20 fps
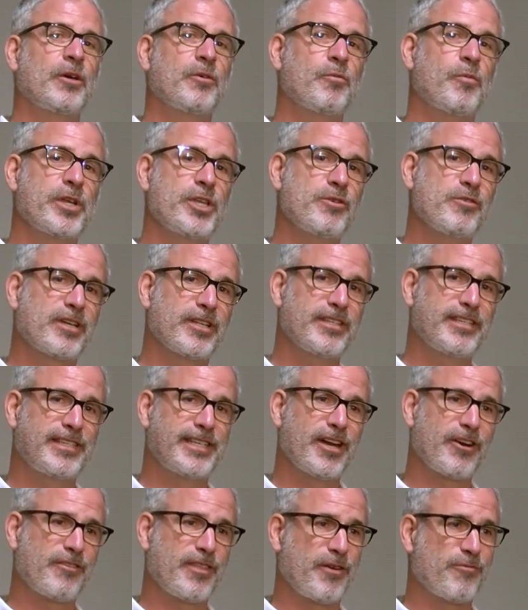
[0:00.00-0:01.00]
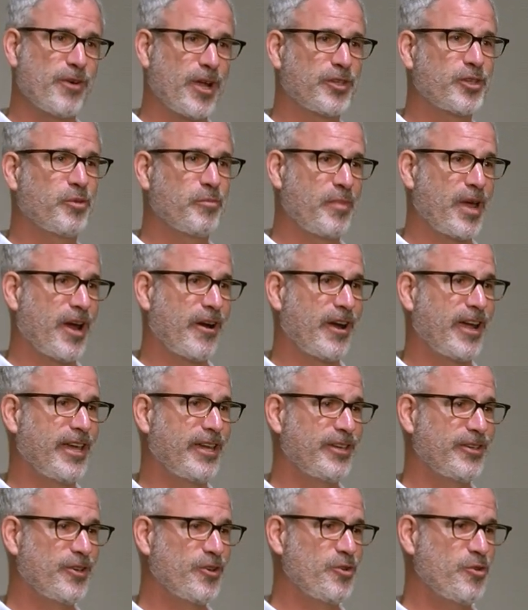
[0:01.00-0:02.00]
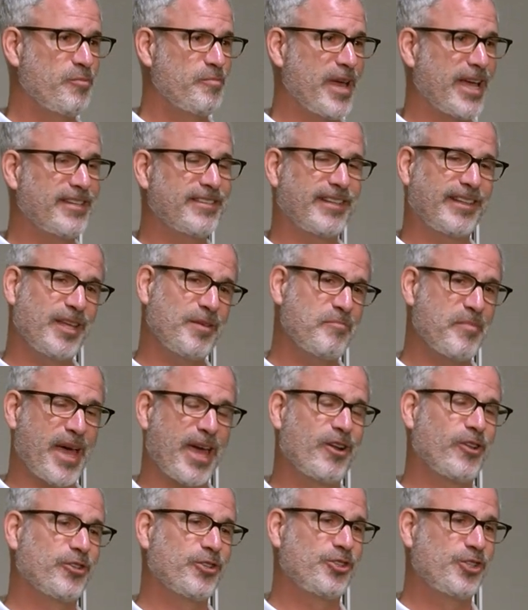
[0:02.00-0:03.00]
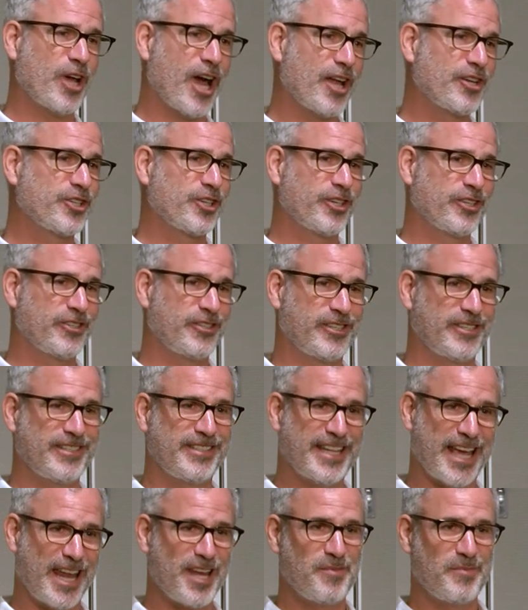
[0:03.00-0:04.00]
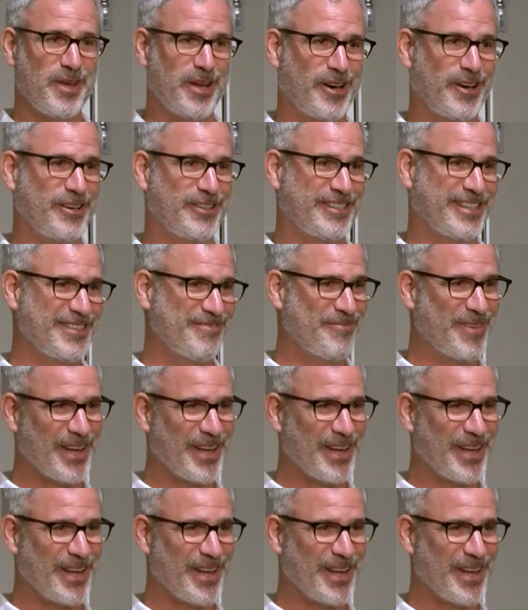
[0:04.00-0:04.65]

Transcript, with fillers: when you consider that Russell Berrie, who basically peddled tchotchkes and teddy bears and